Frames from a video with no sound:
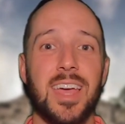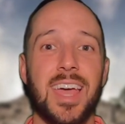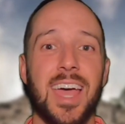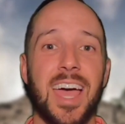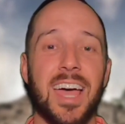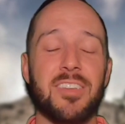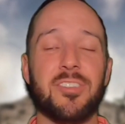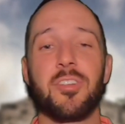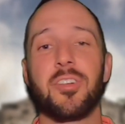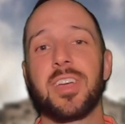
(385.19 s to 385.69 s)

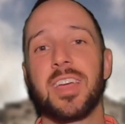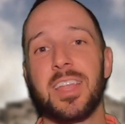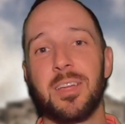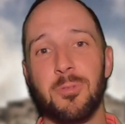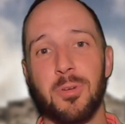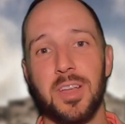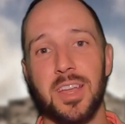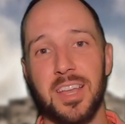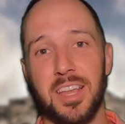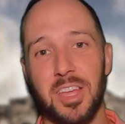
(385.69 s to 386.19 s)
as they're getting
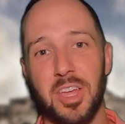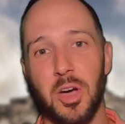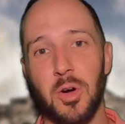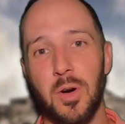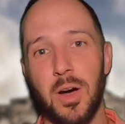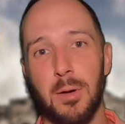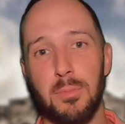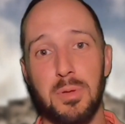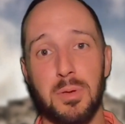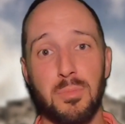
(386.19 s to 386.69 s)
ready to go
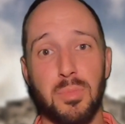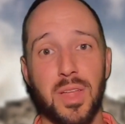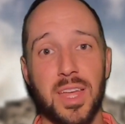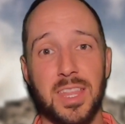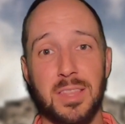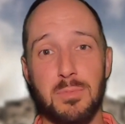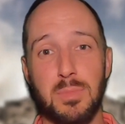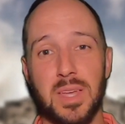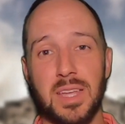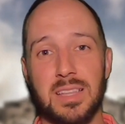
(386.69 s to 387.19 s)
up and play in
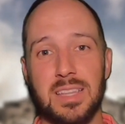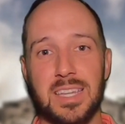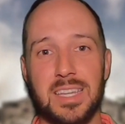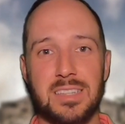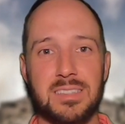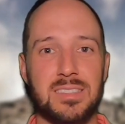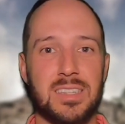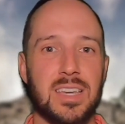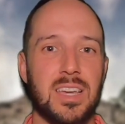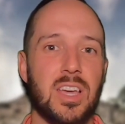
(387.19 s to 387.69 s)
the big
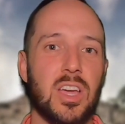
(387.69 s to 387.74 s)
leagues.